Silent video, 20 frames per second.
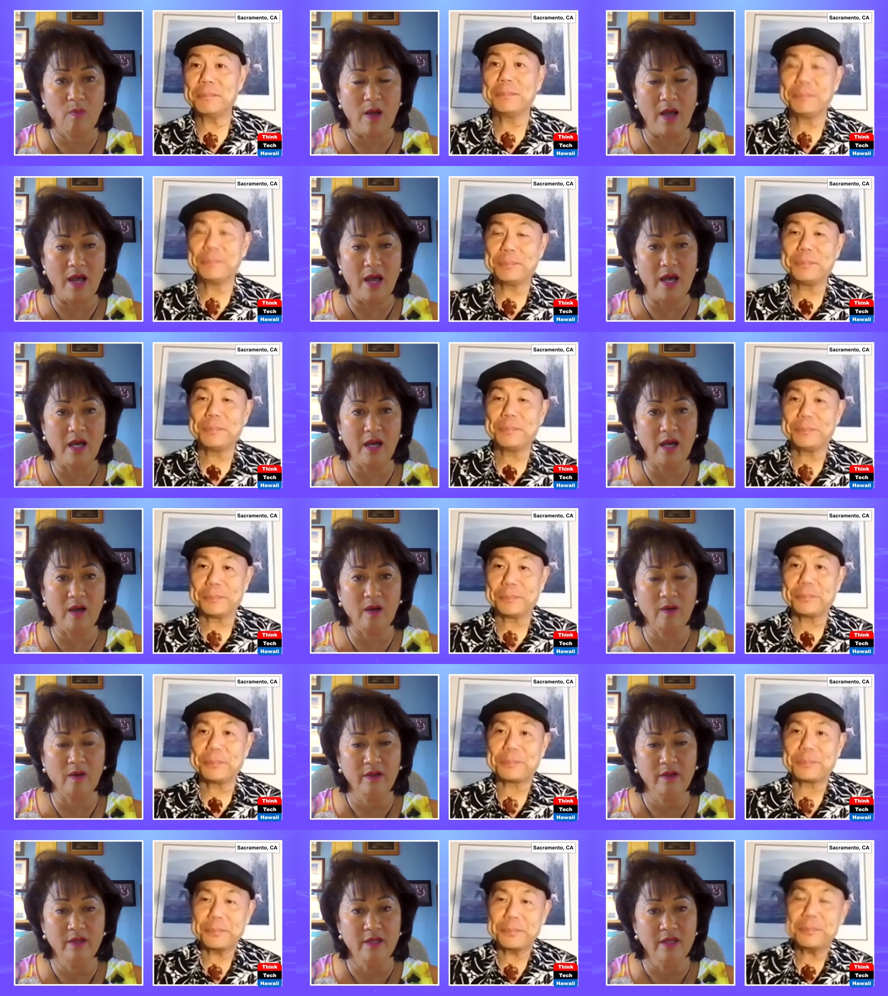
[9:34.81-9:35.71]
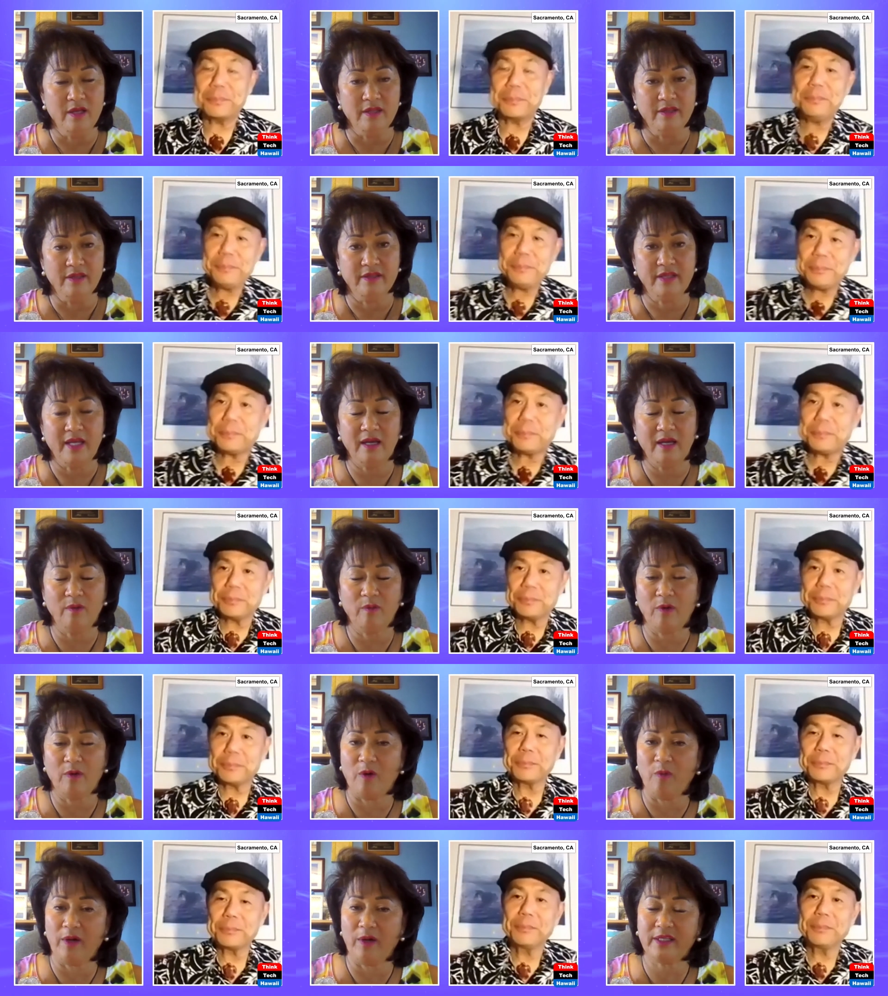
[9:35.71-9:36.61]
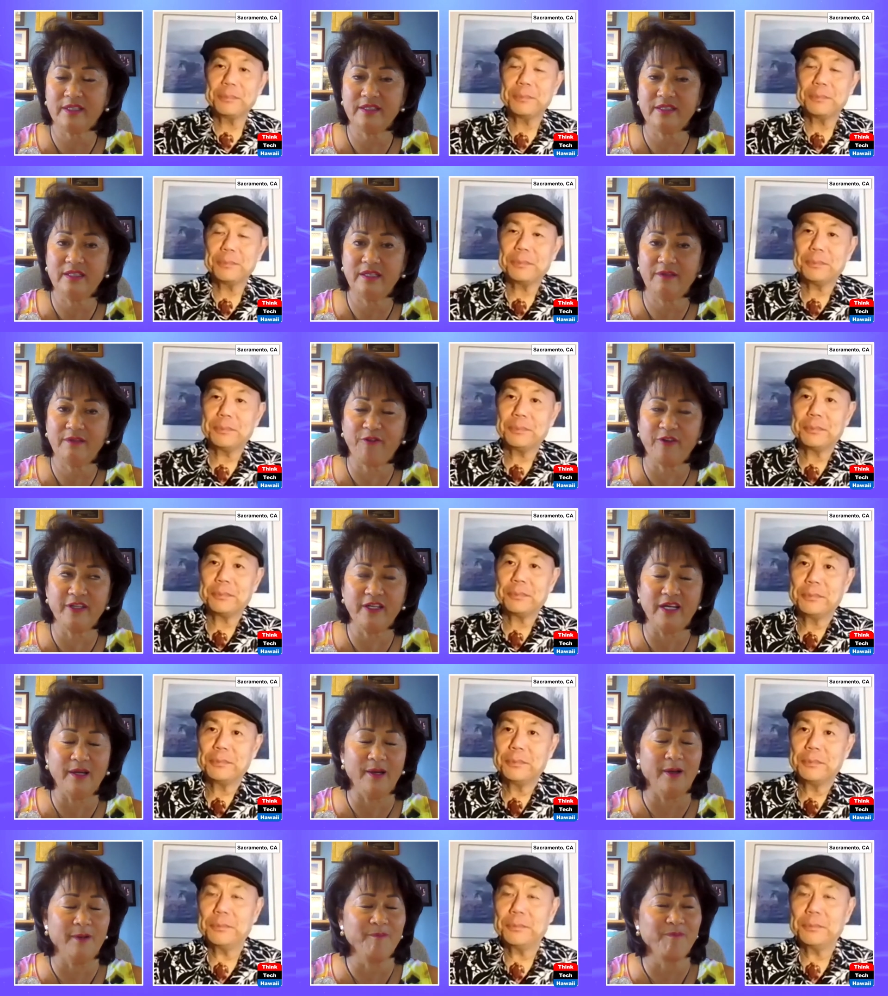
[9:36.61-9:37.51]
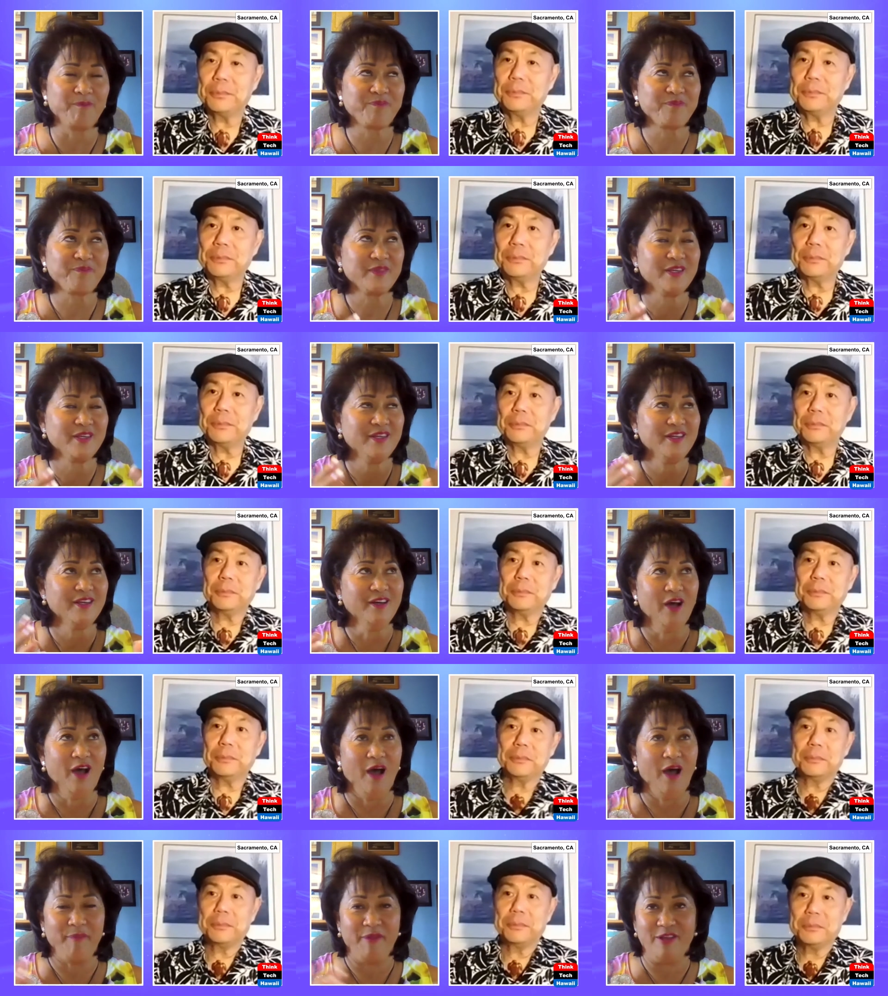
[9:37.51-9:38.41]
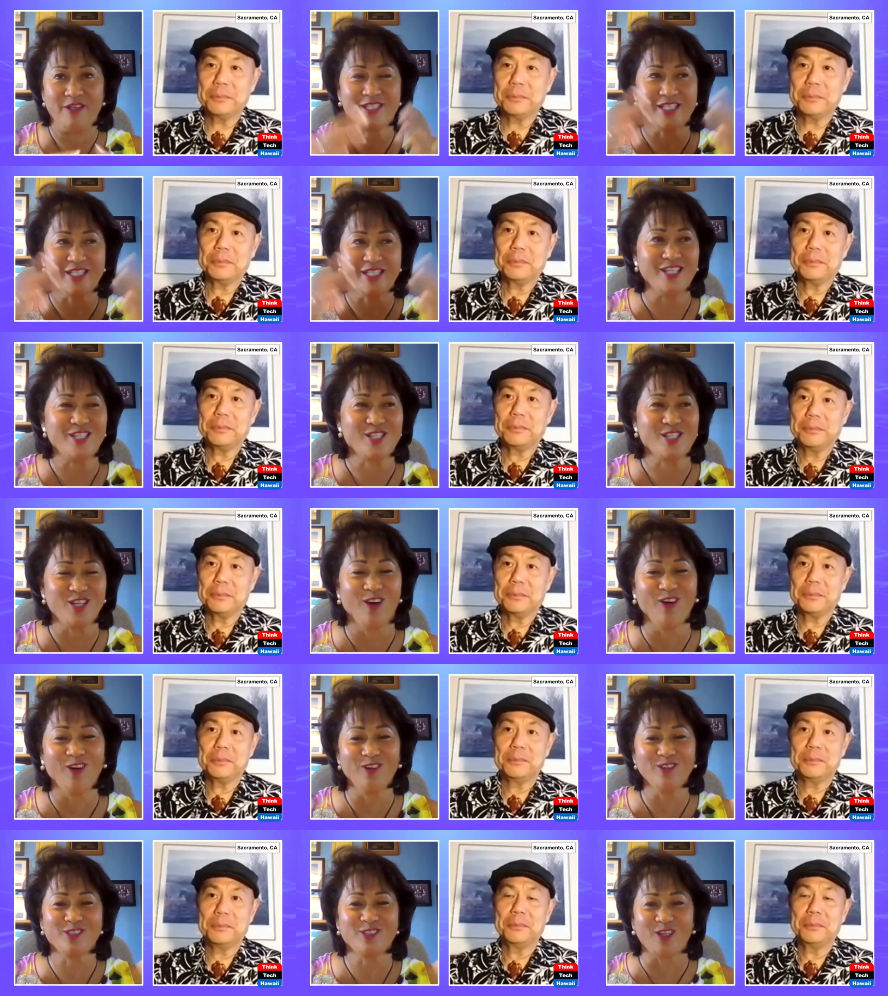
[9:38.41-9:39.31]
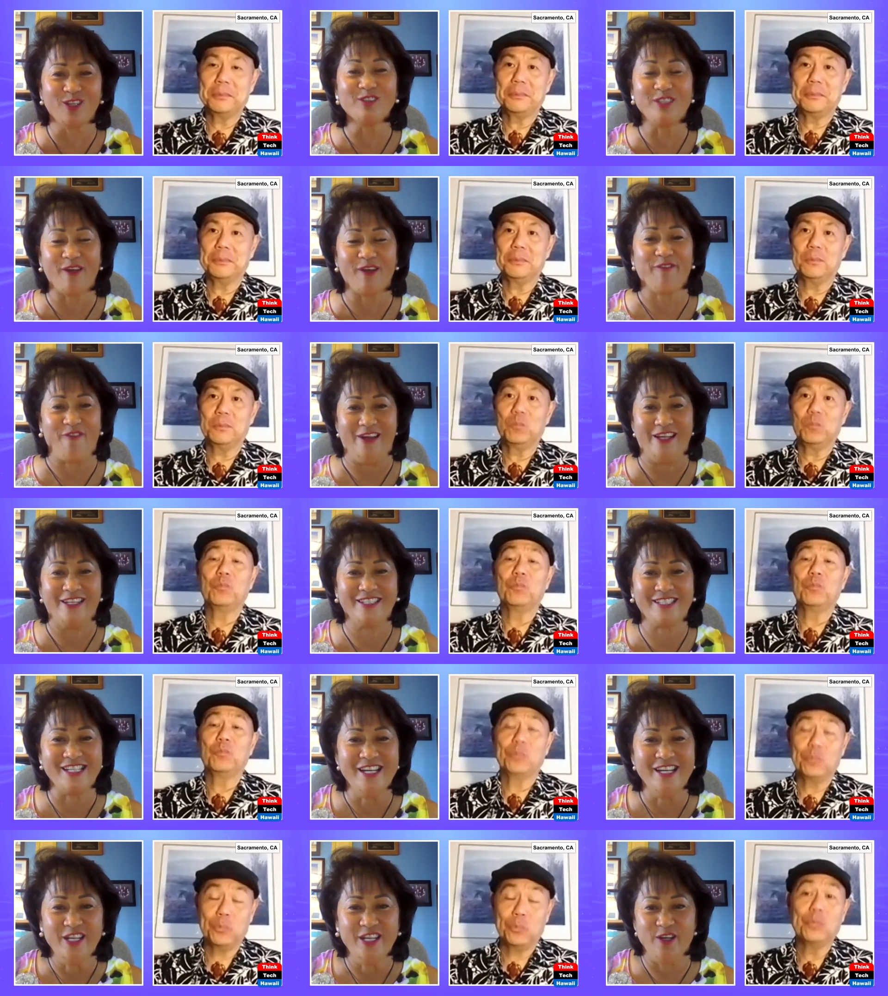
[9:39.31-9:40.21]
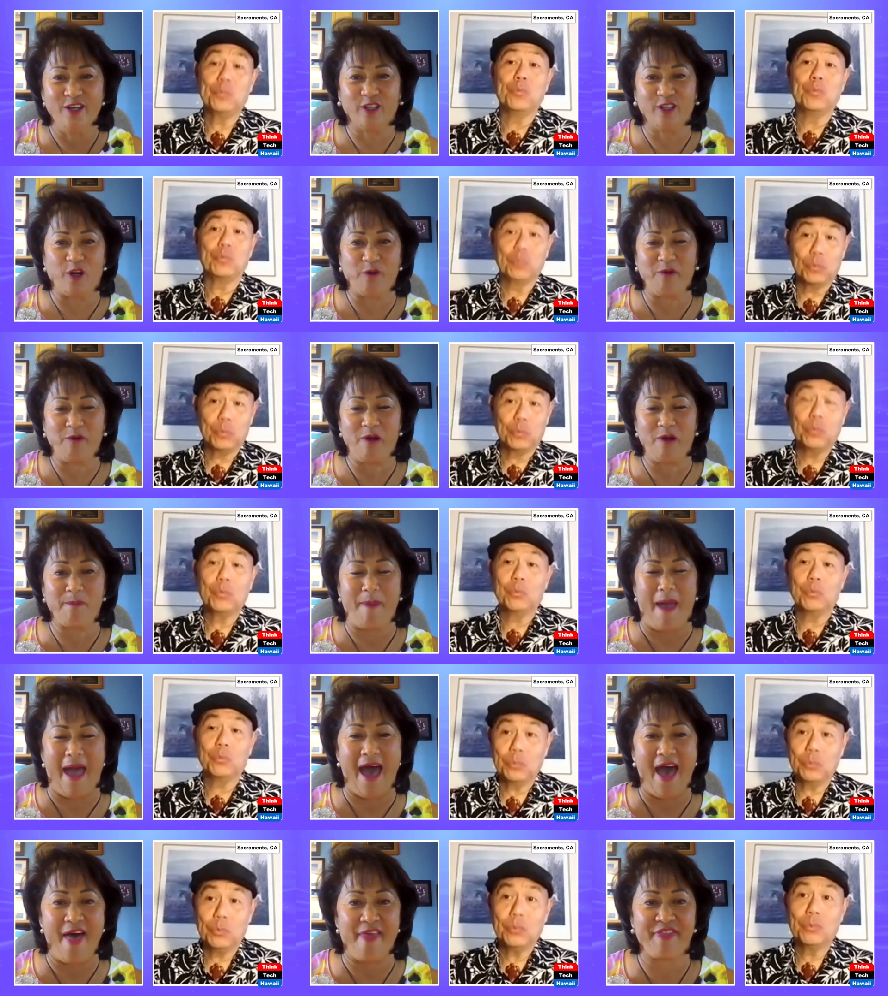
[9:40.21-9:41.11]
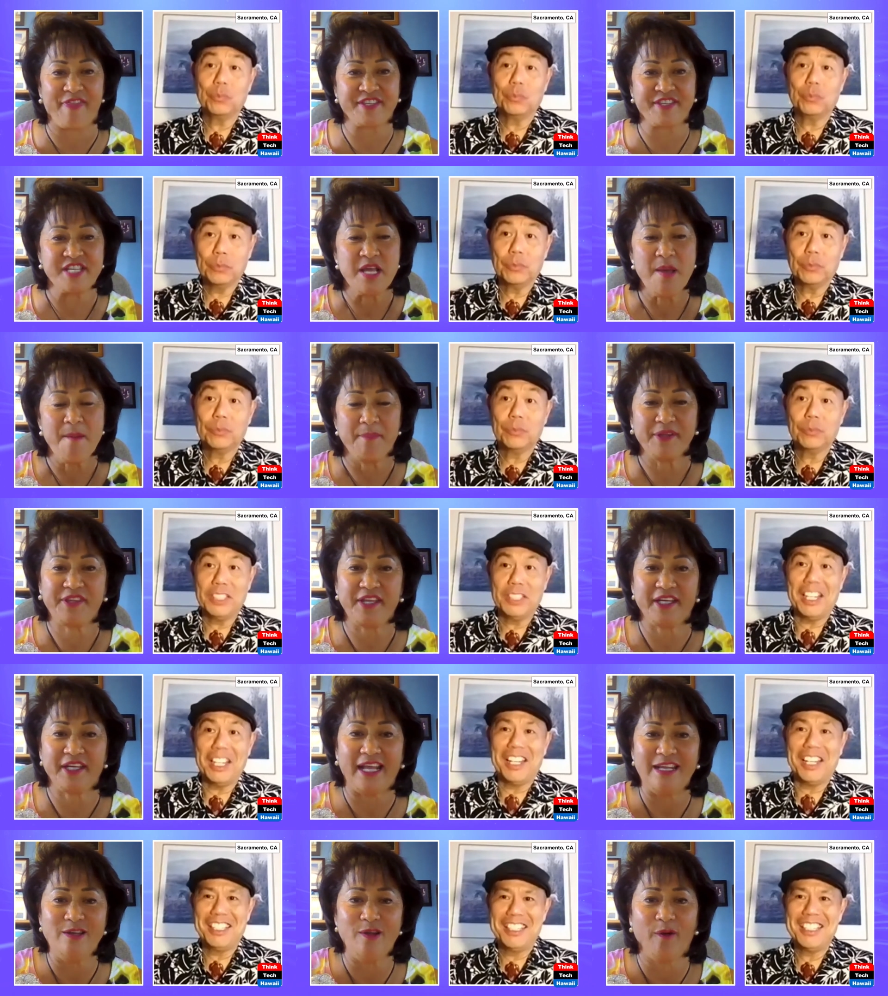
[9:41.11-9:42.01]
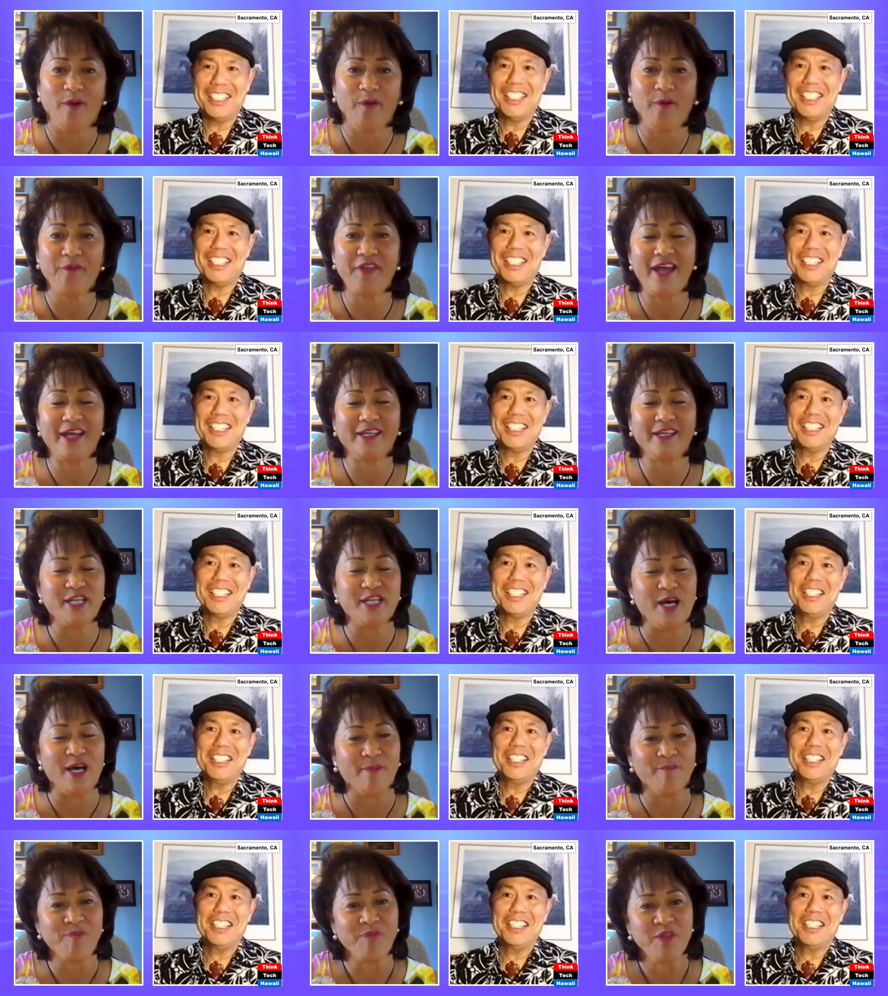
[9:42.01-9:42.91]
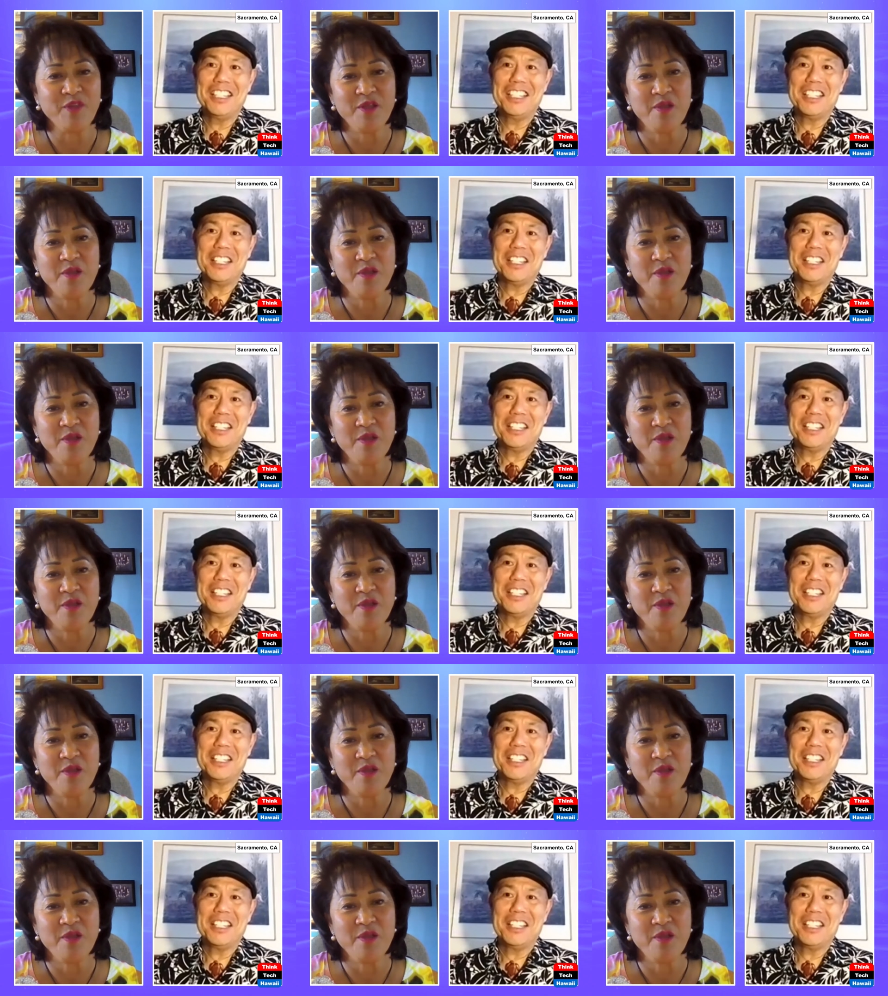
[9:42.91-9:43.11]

Speaker 1: Wow. That, well, what a different um, I mean, such so so different your career paths. But then yeah. I know that um,